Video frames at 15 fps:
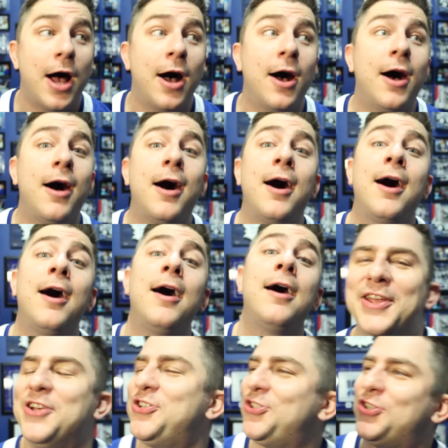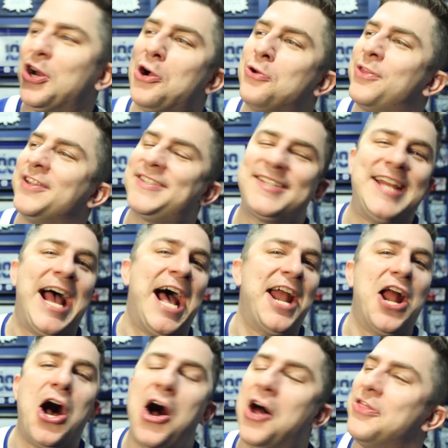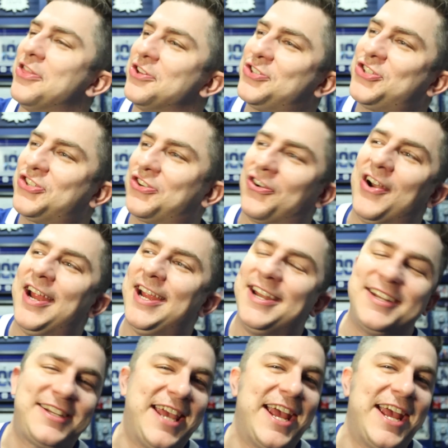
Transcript: Ah, They show the stat on the screen.